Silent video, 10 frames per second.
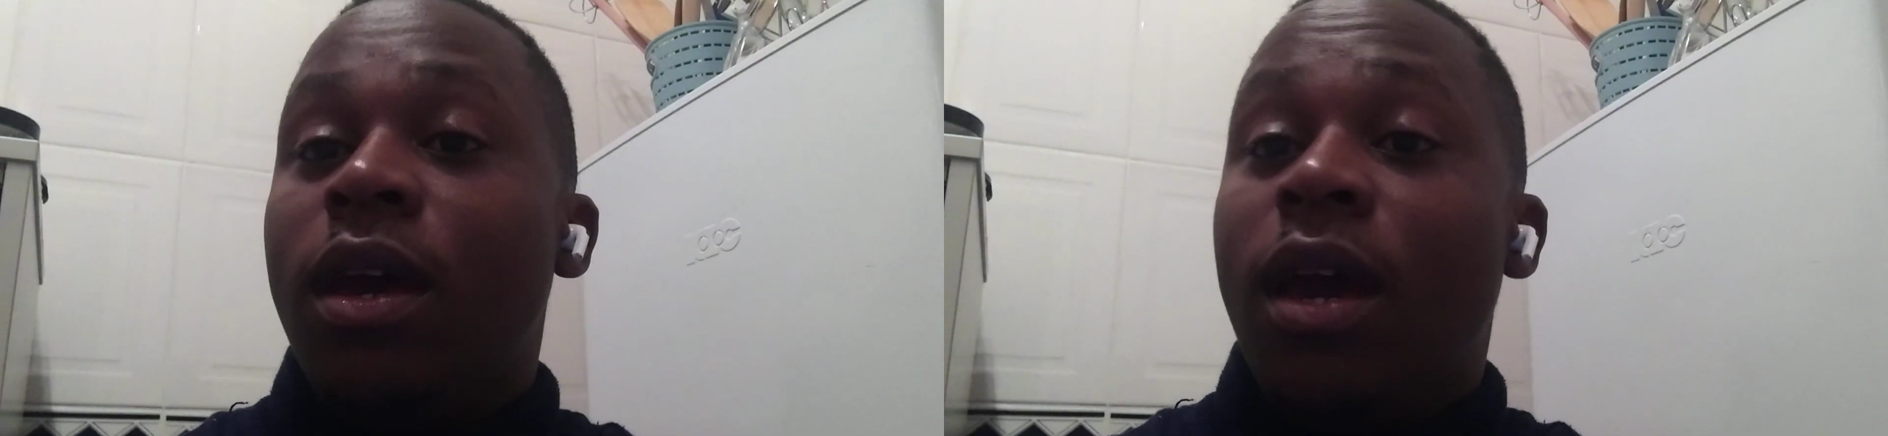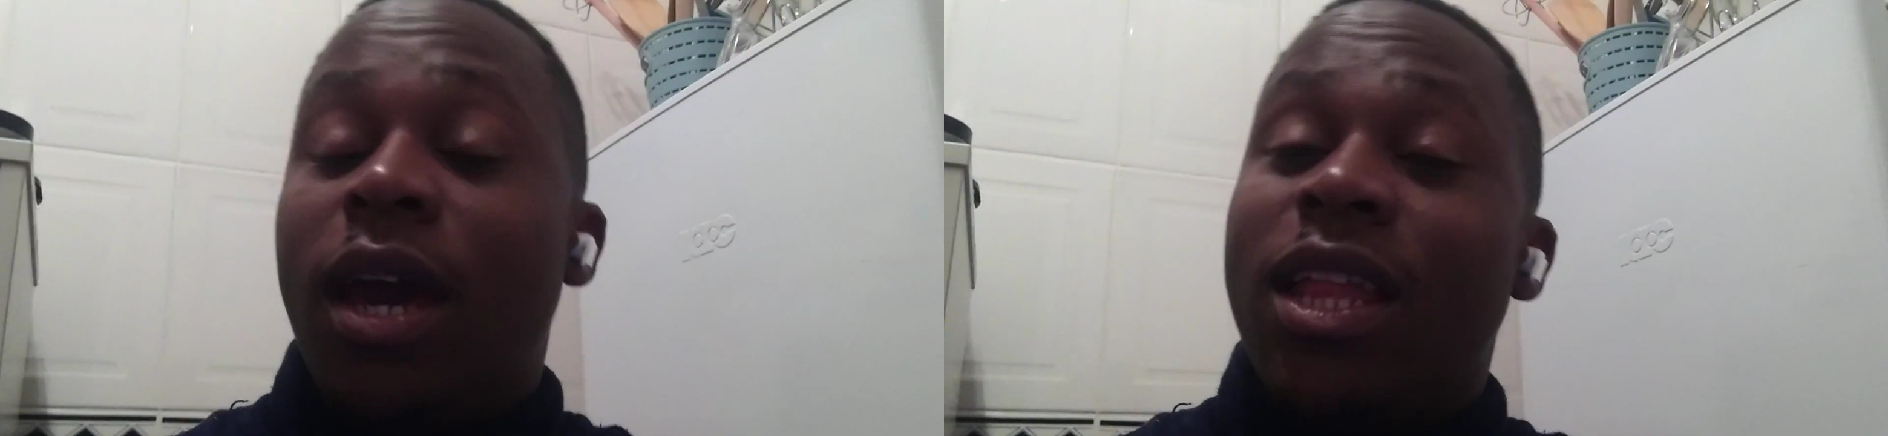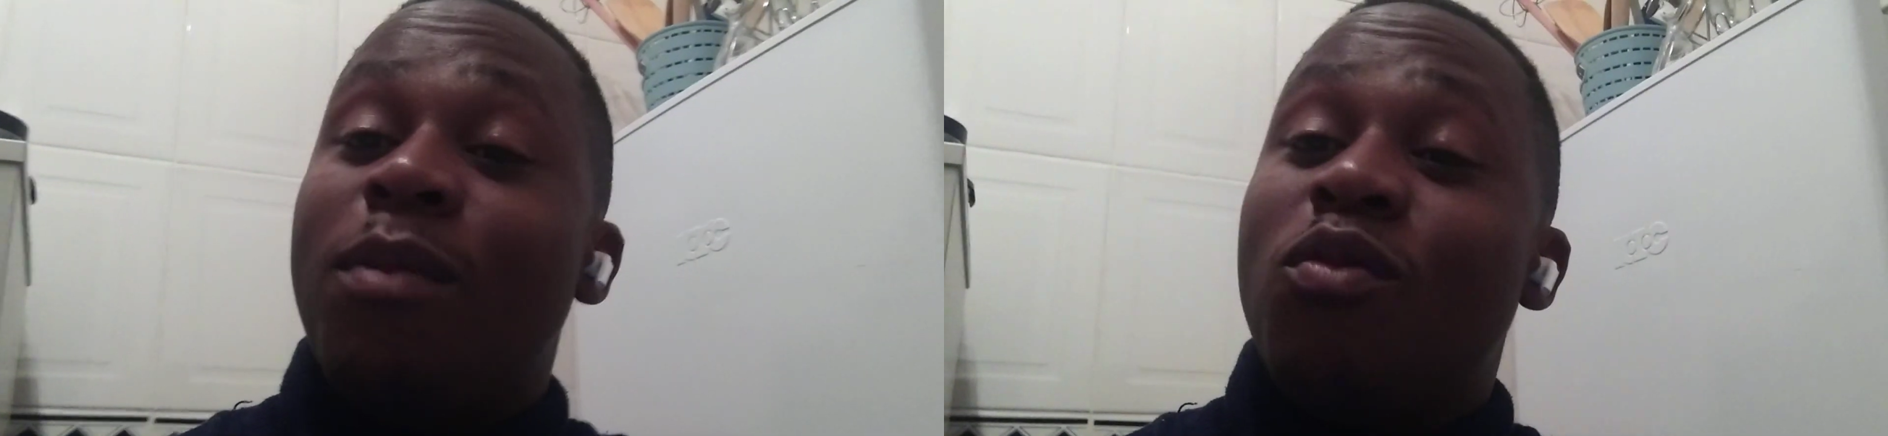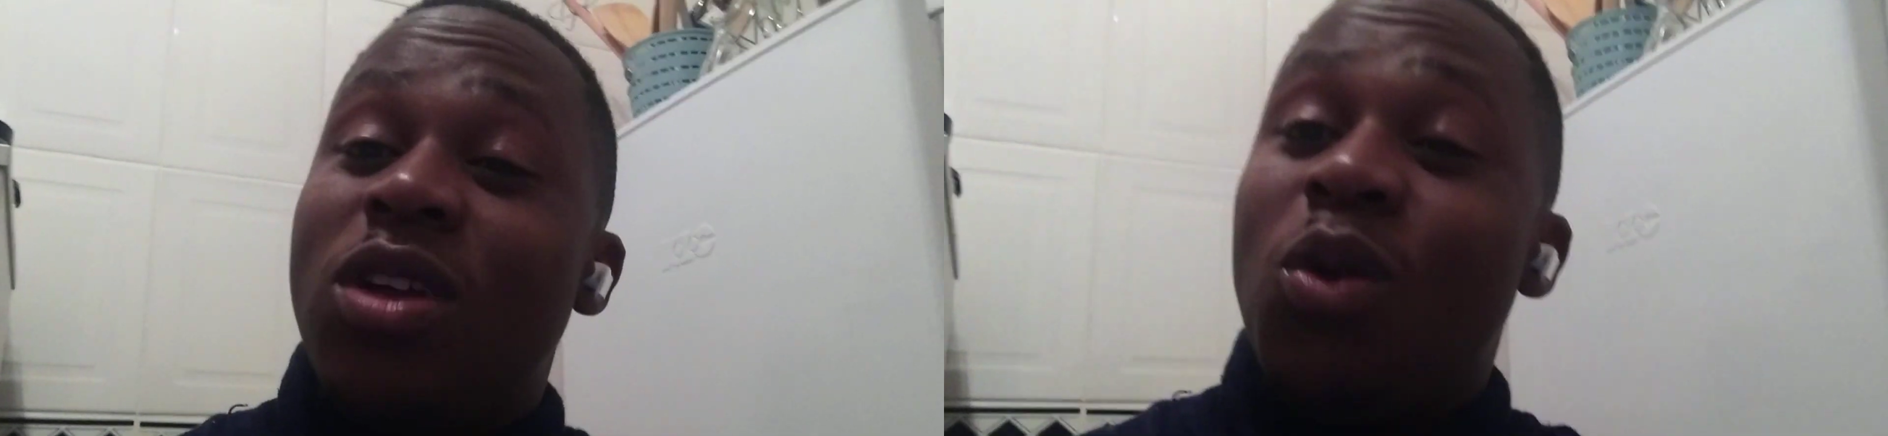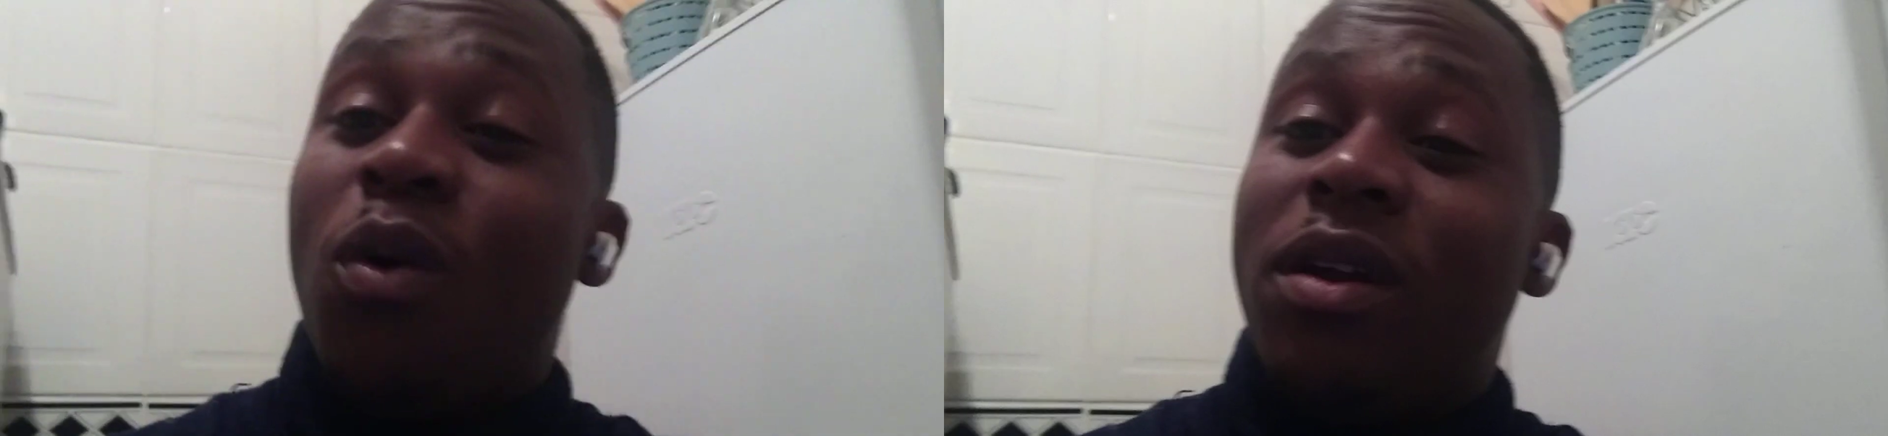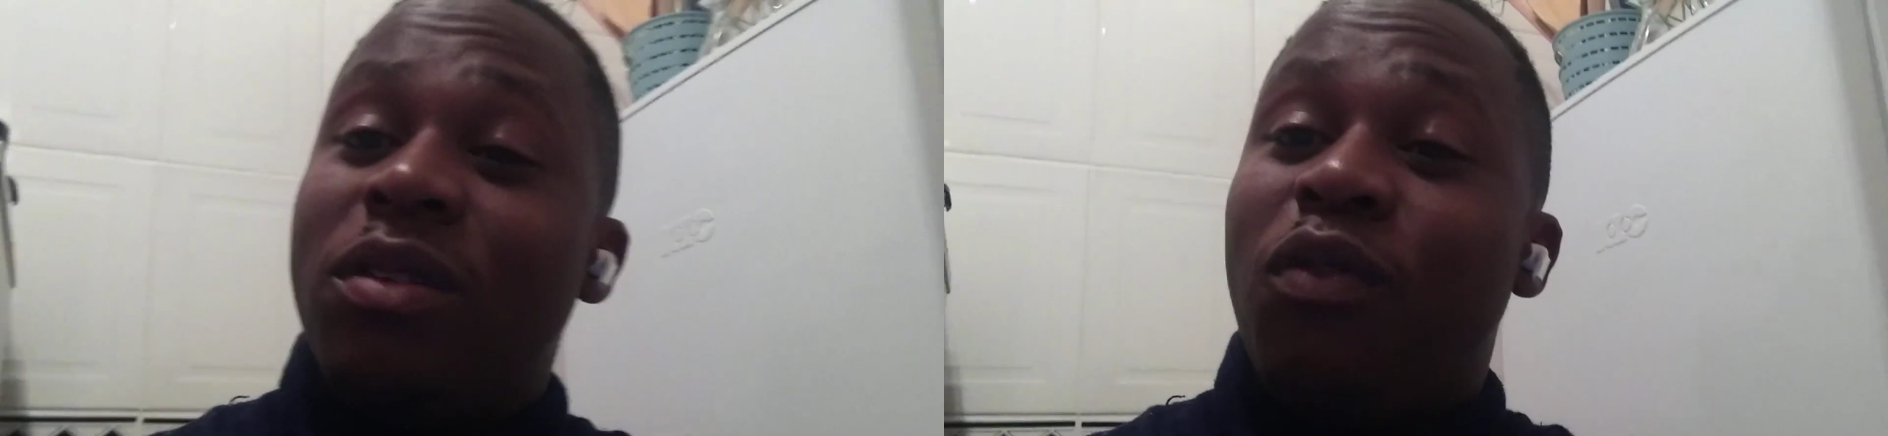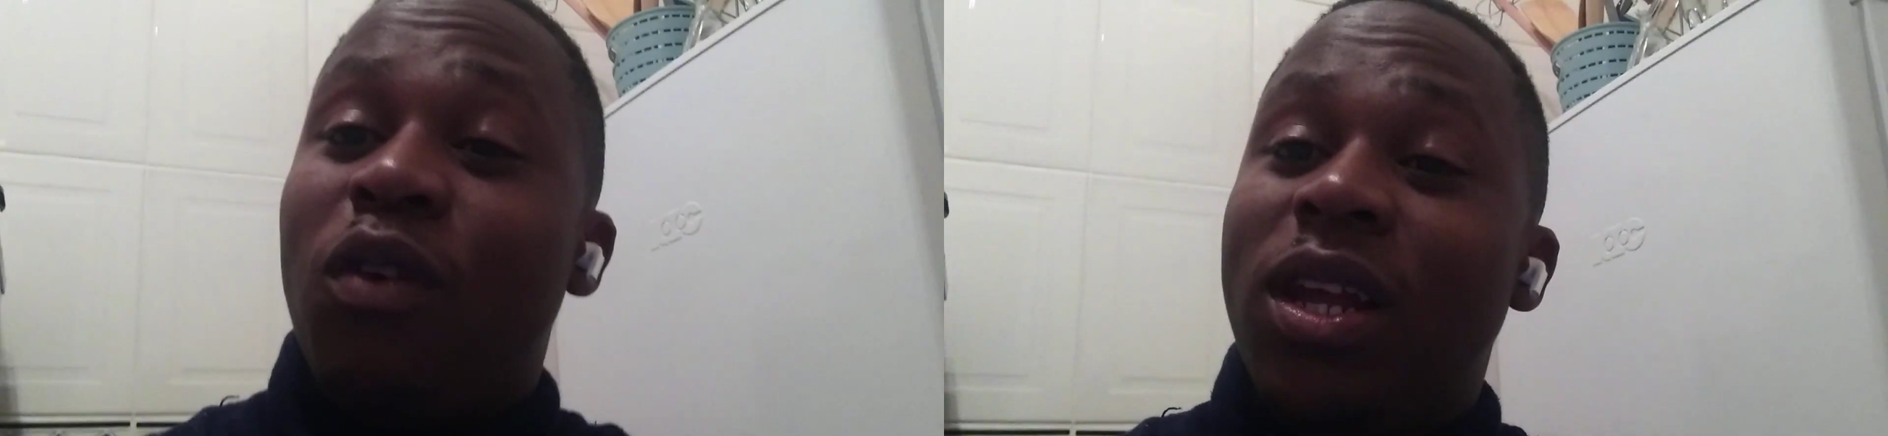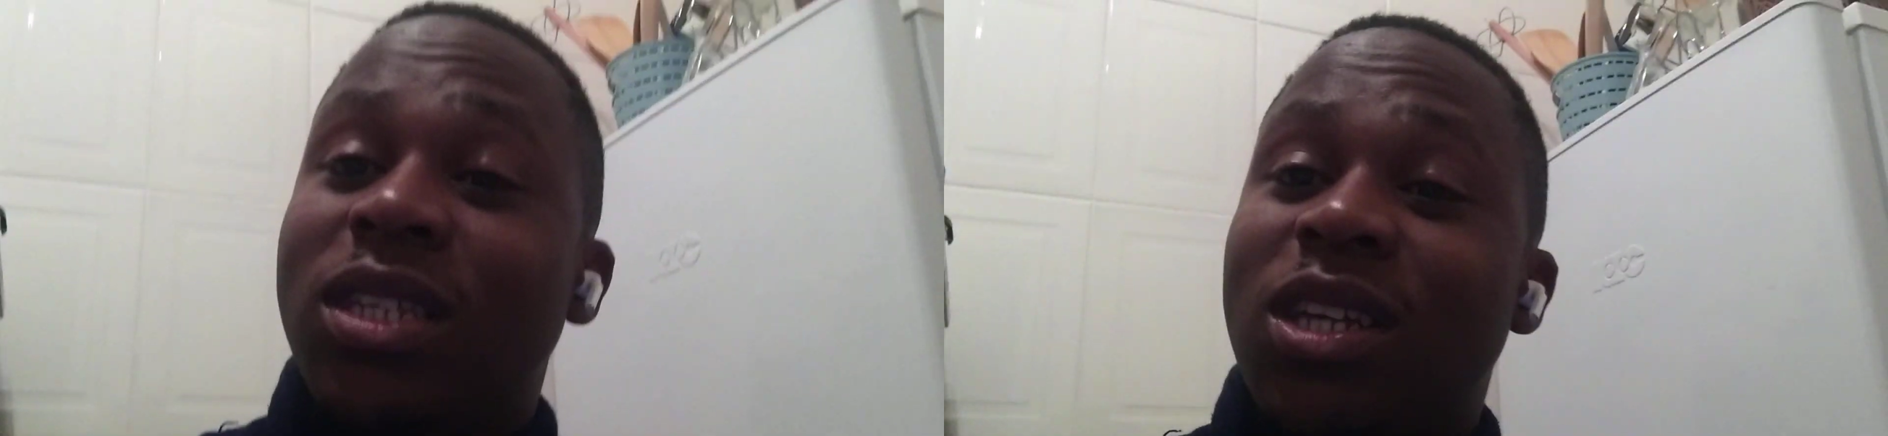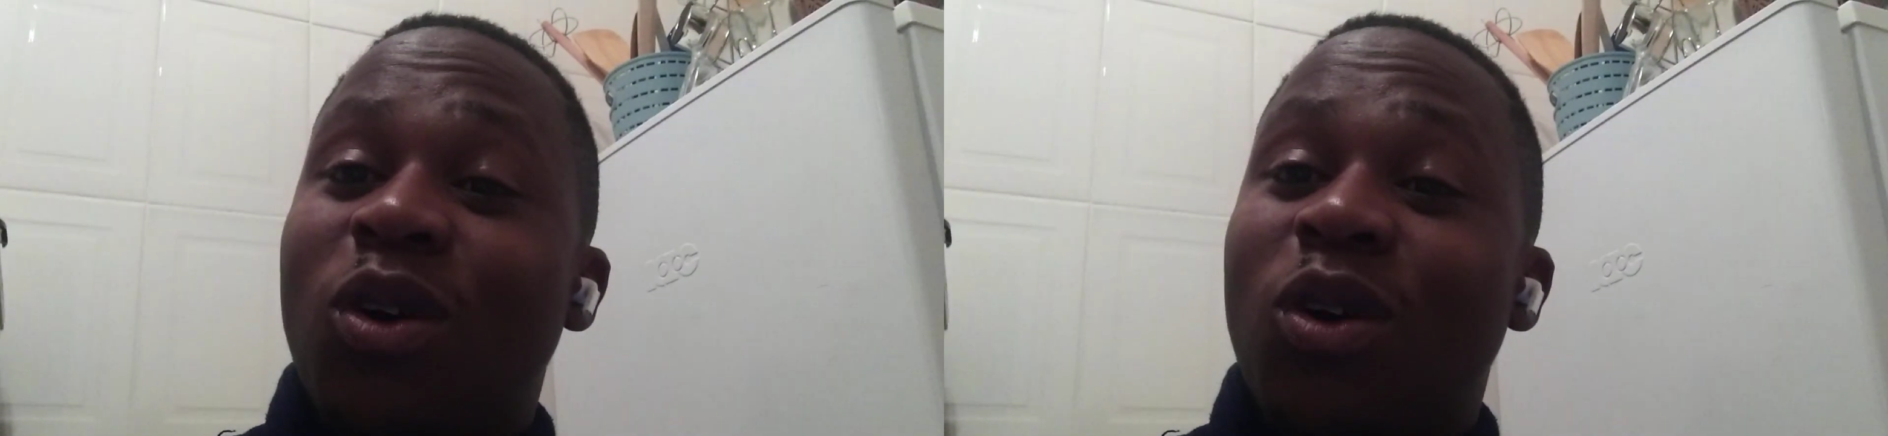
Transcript: And I'm really worried for Leicester,